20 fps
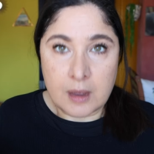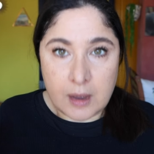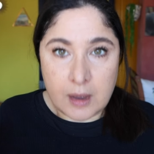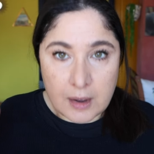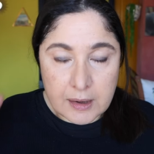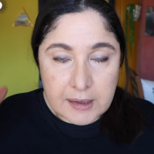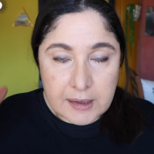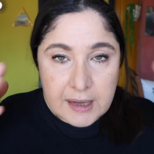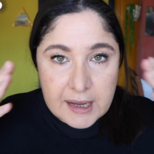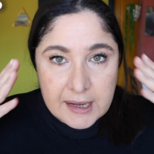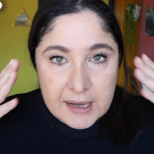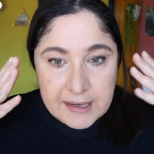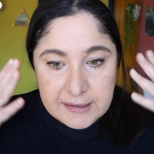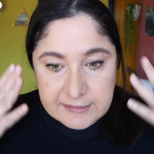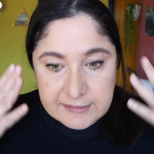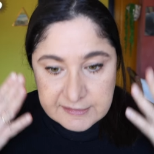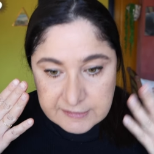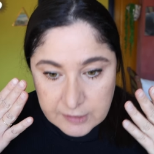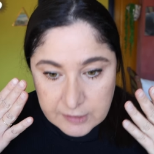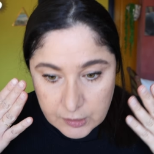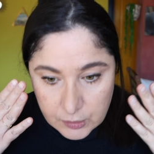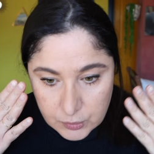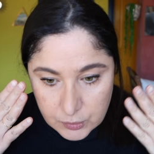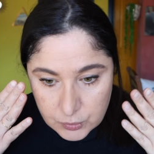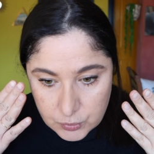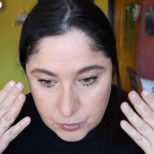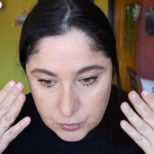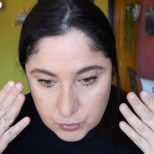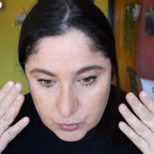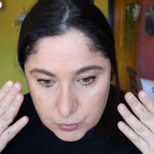Okay, so
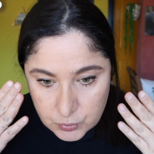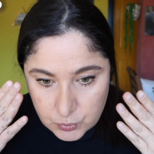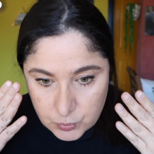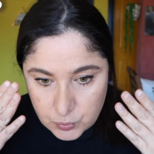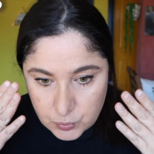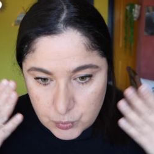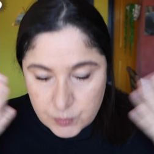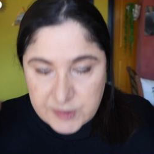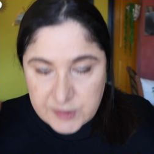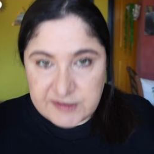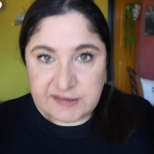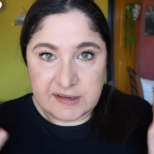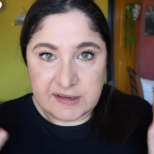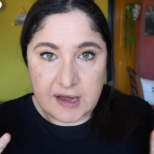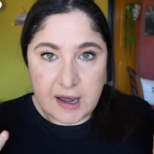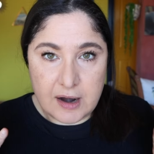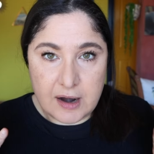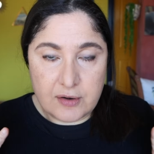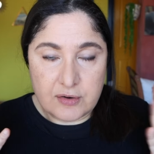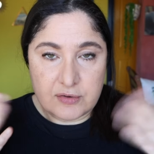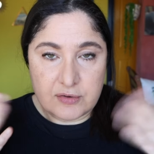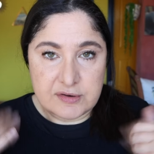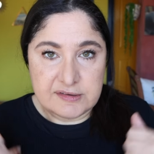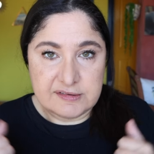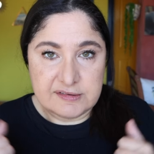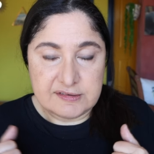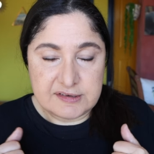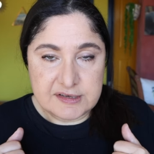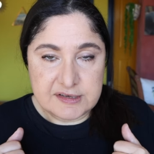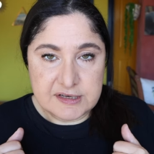mascara
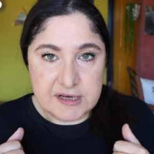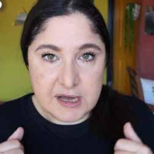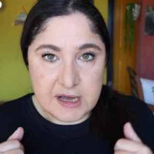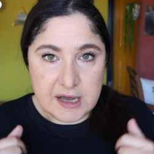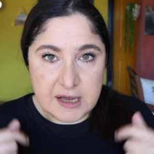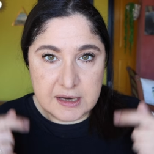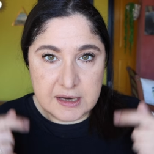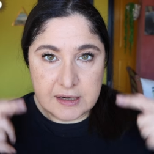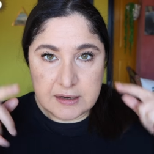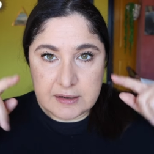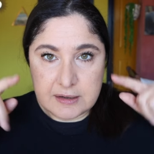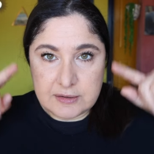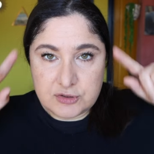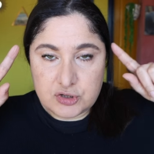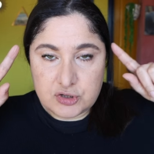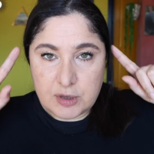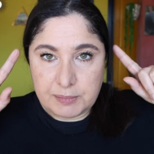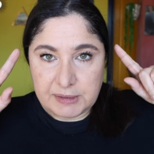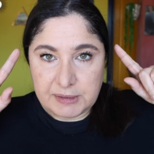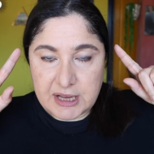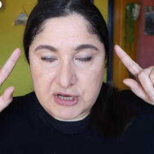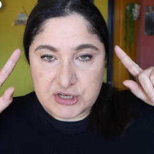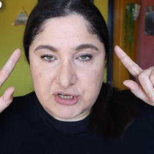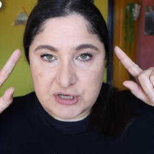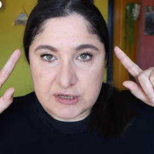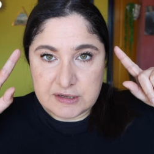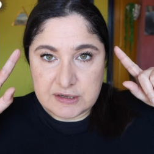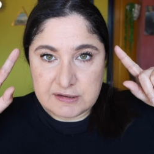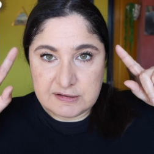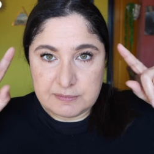is done. Top
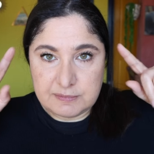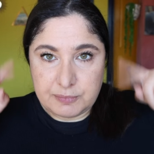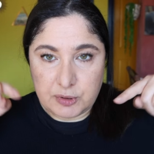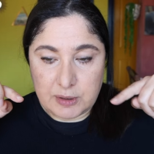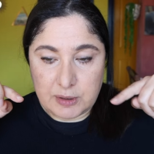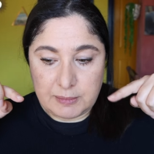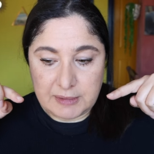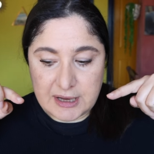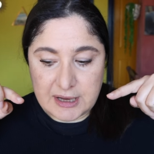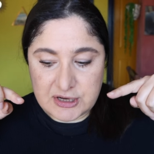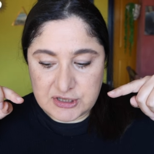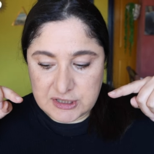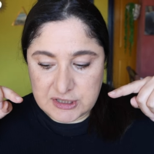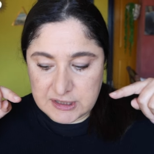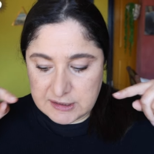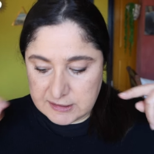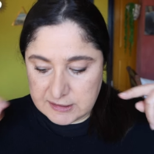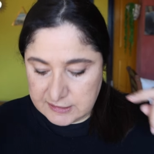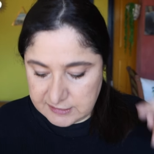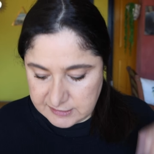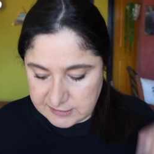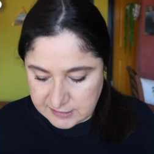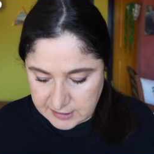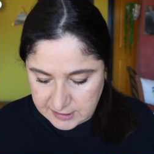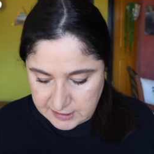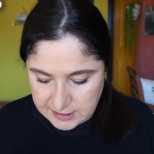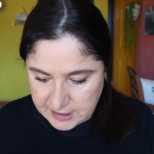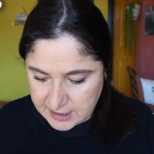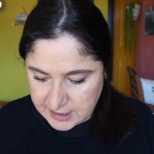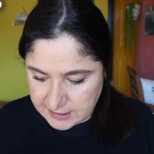lashes, bottom lashes.
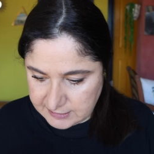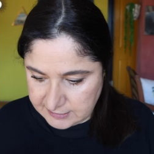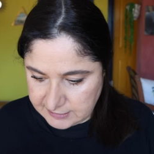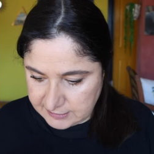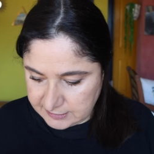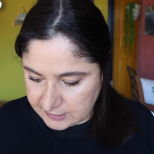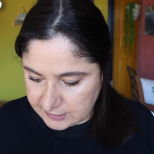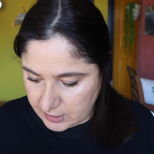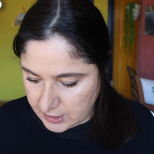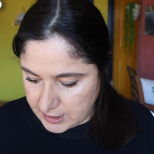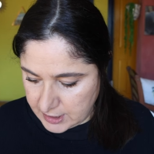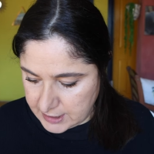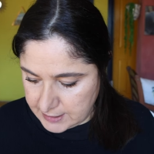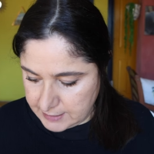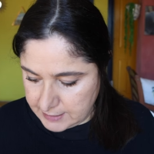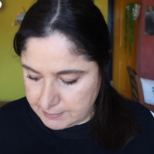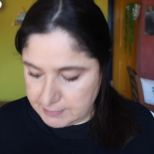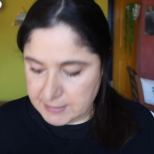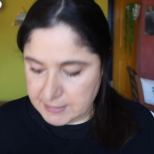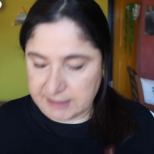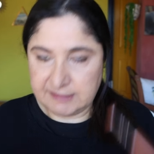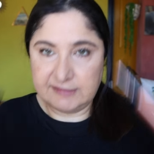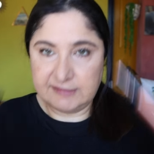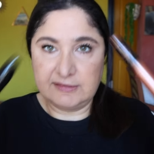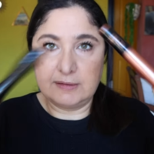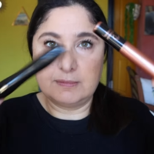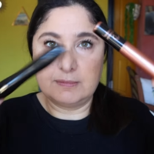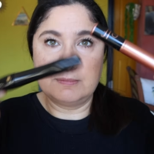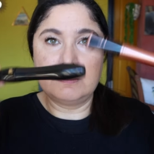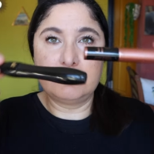Yes, I mixed
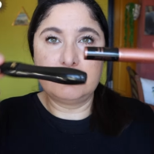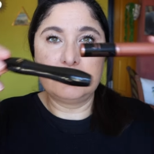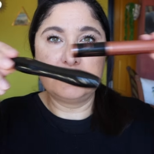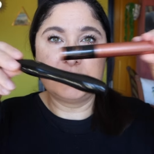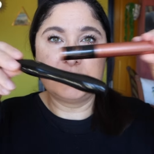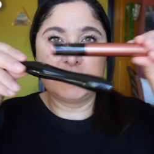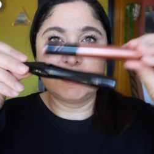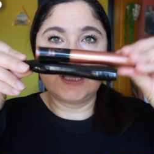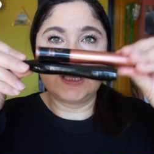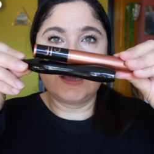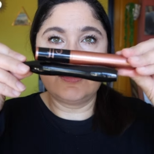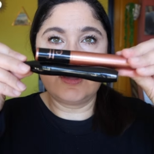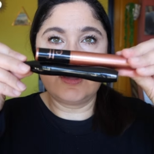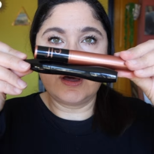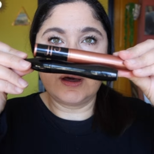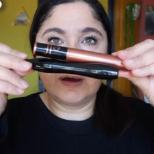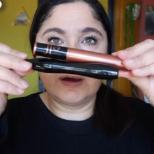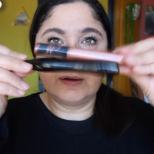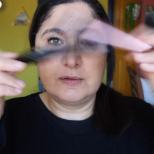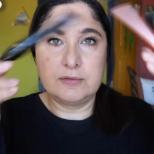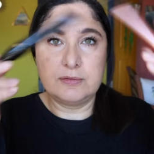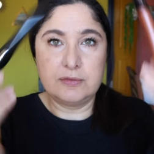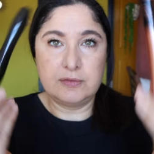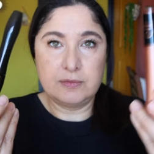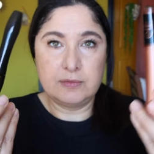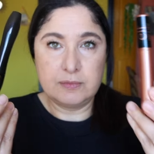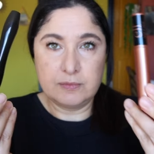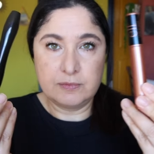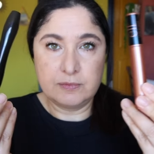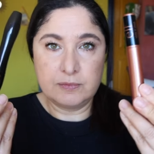them together
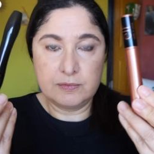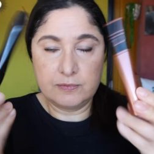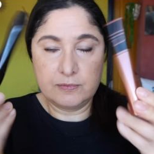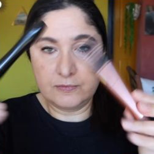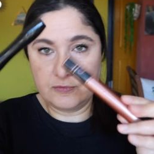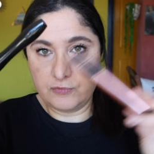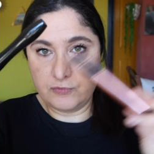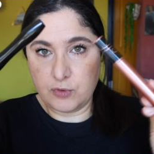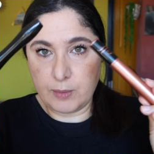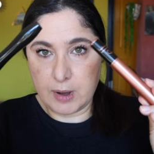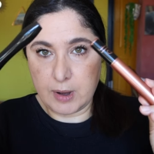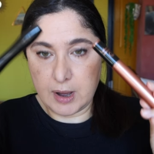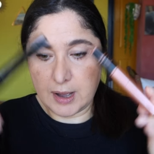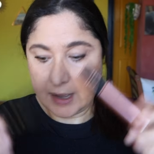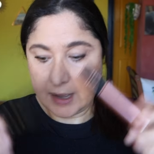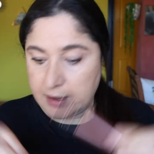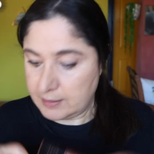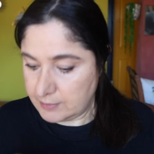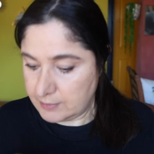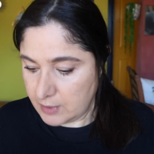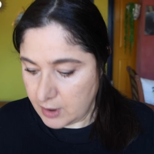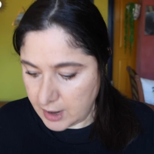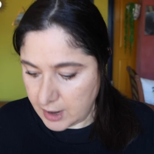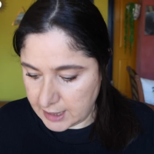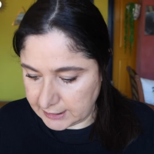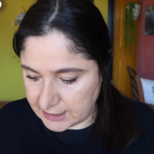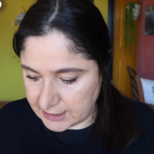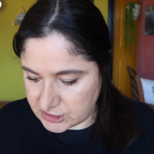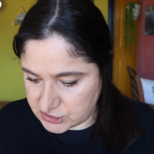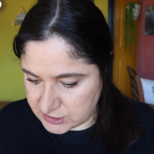for my
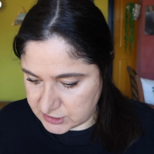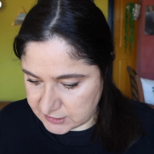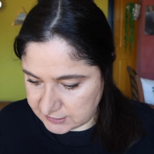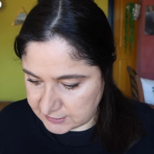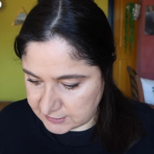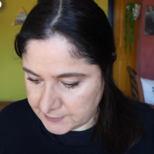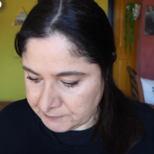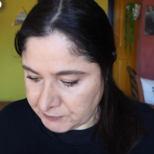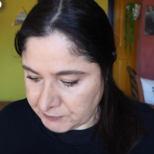eyelashes.